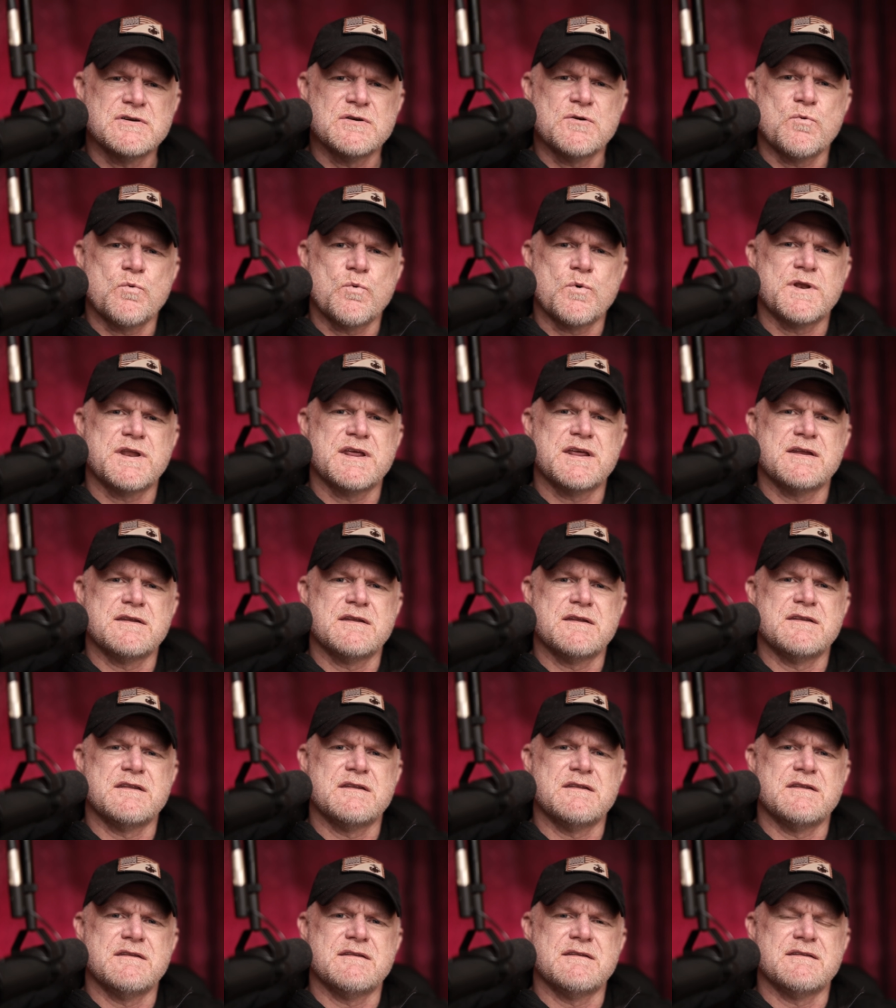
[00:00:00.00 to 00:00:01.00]
We
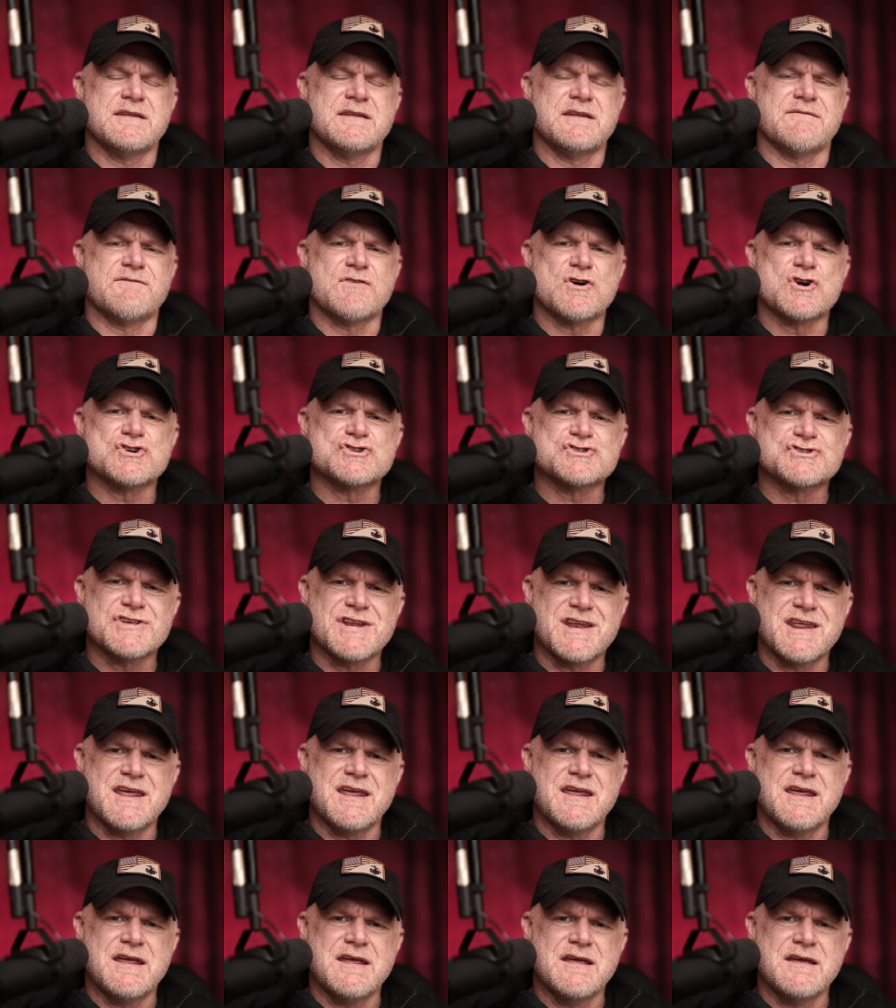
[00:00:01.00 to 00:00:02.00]
need
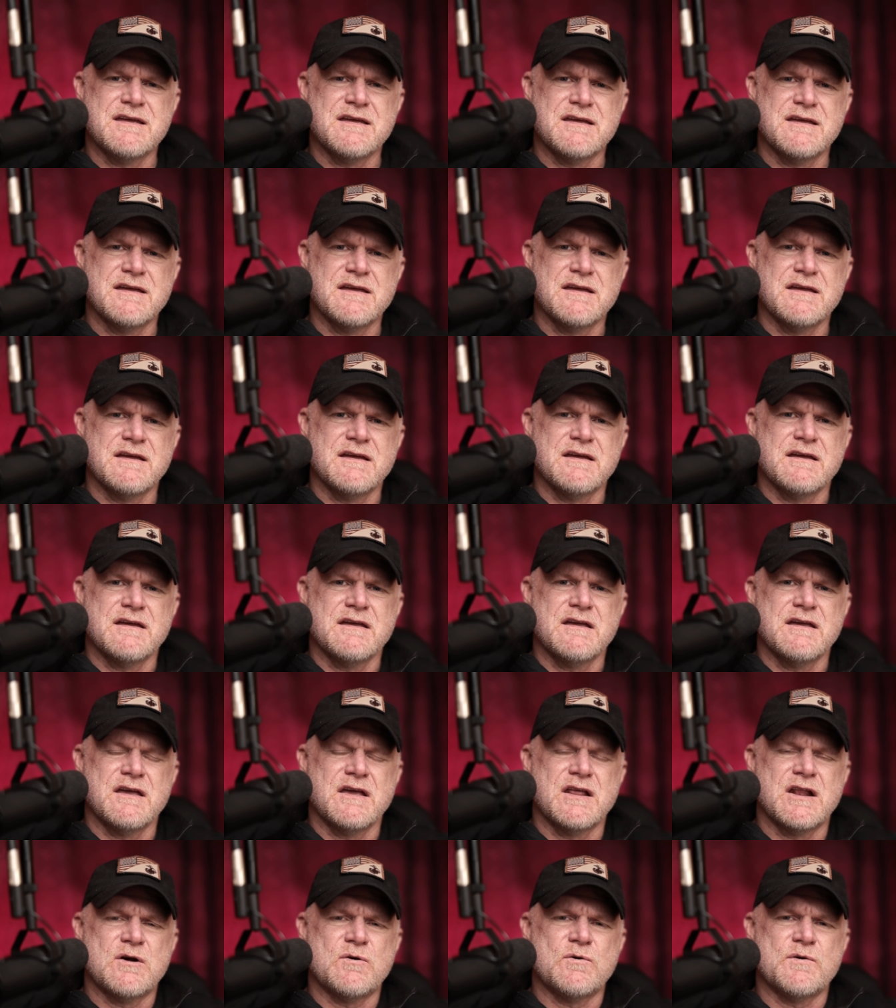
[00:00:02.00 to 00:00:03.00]
diversity.
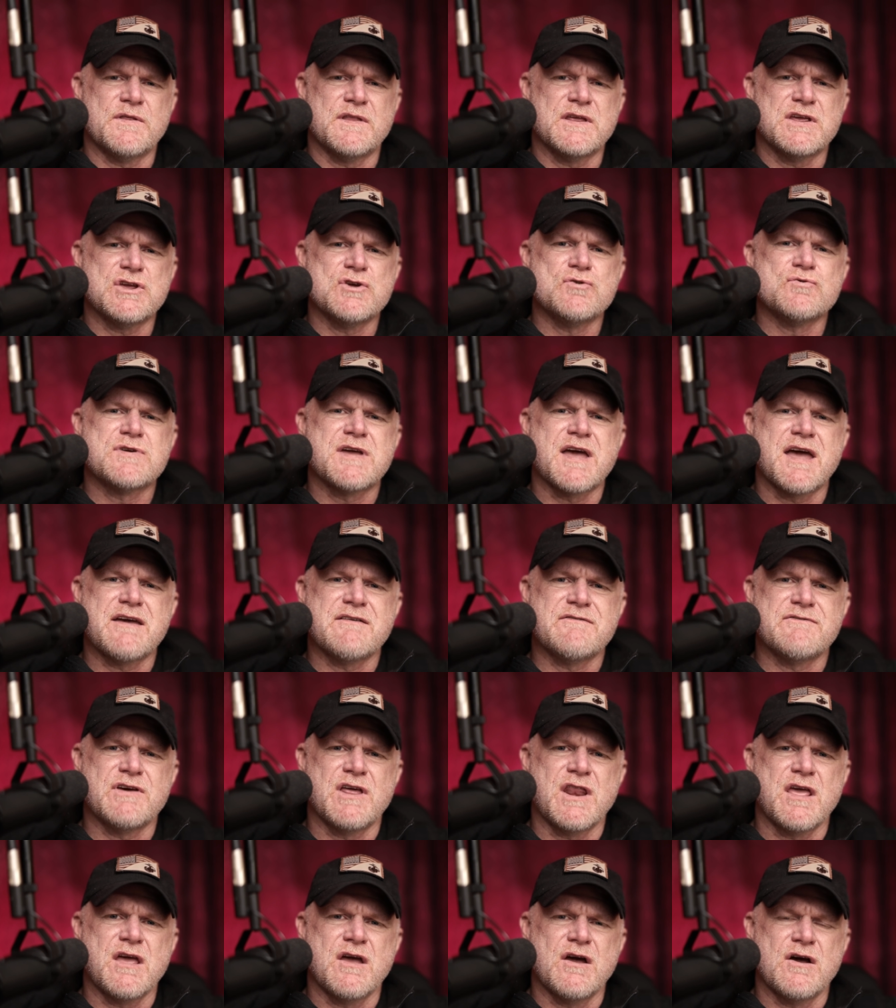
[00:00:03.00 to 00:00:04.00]
You know, in the UK
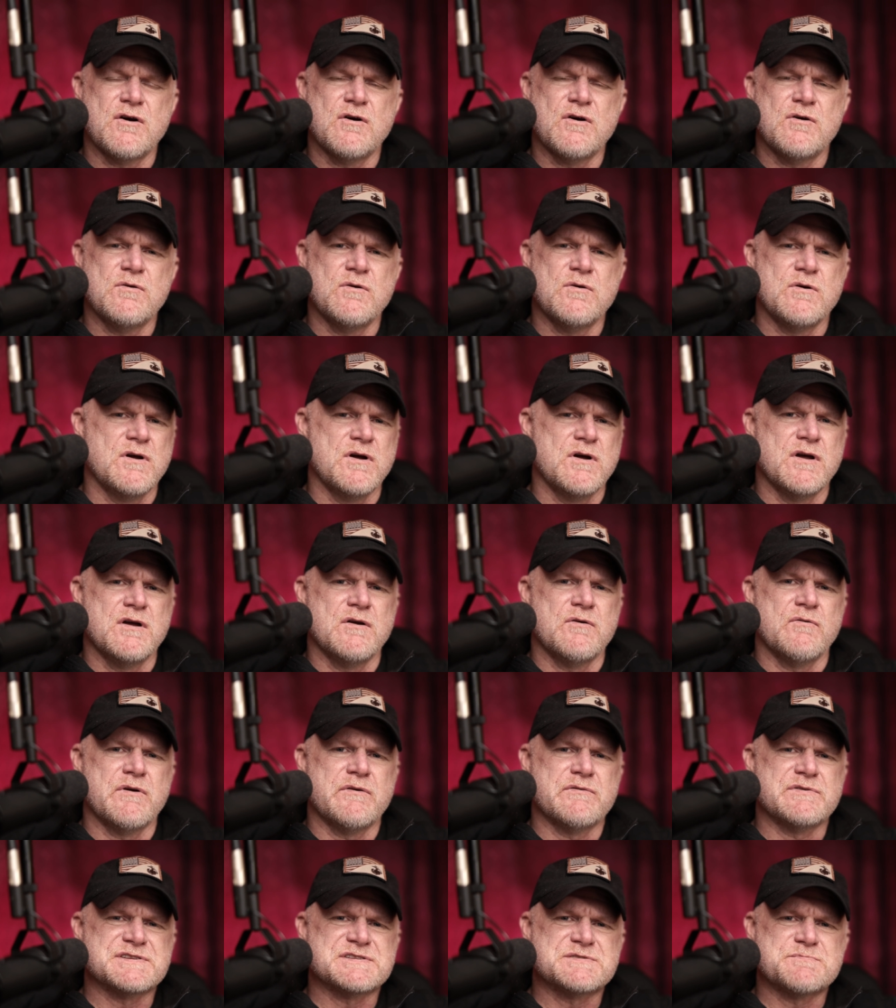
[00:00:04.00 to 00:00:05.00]
video,
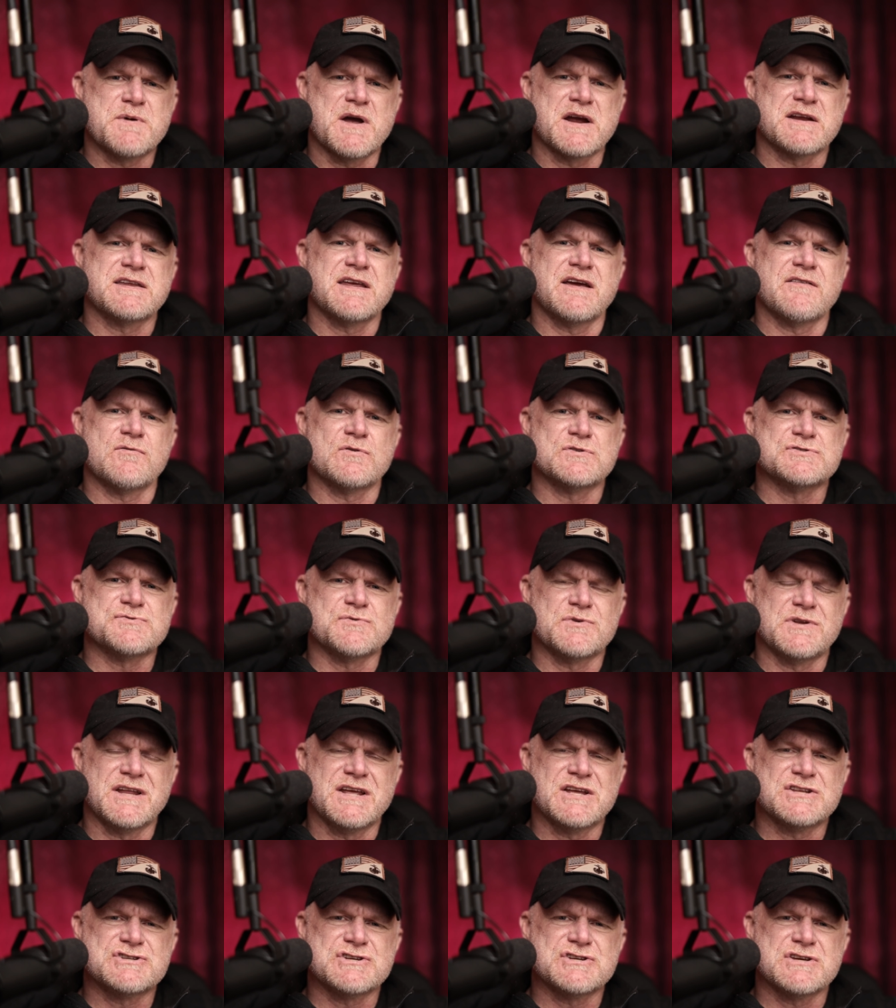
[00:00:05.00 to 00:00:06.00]
we respect everyone's
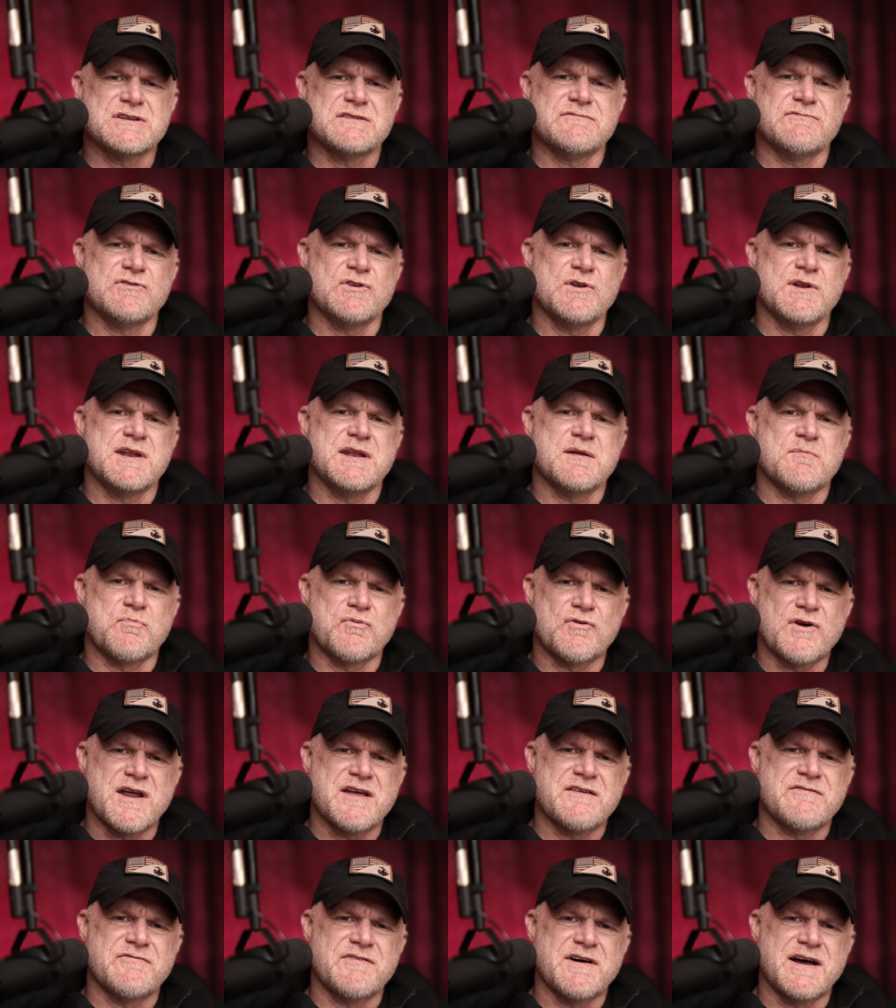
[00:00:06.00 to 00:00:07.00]
religion. If you need to
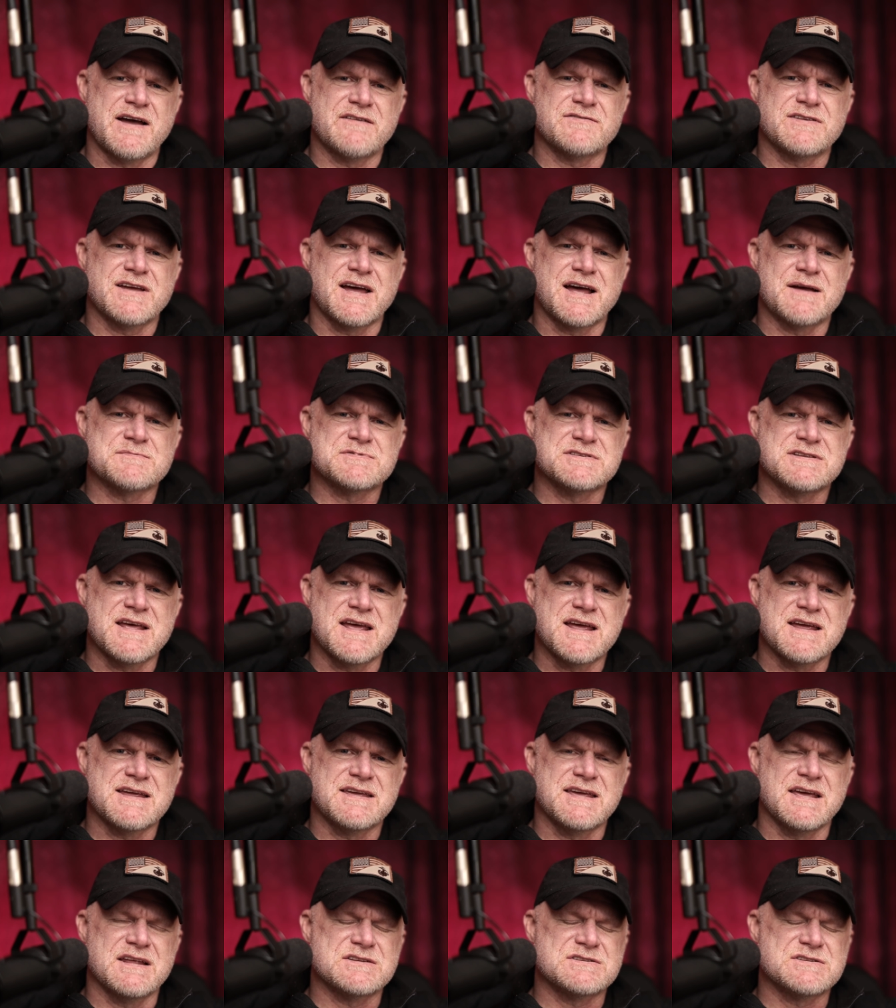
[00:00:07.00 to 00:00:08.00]
pray five times a day,
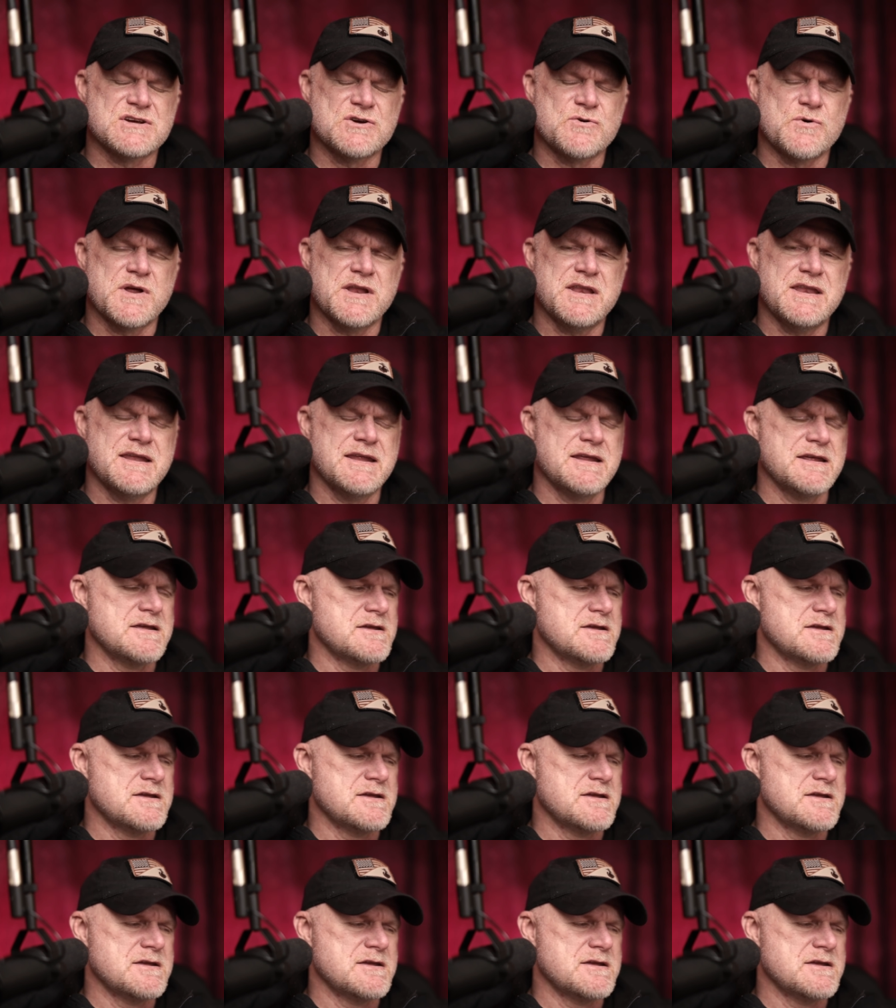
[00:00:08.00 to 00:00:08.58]
get to it.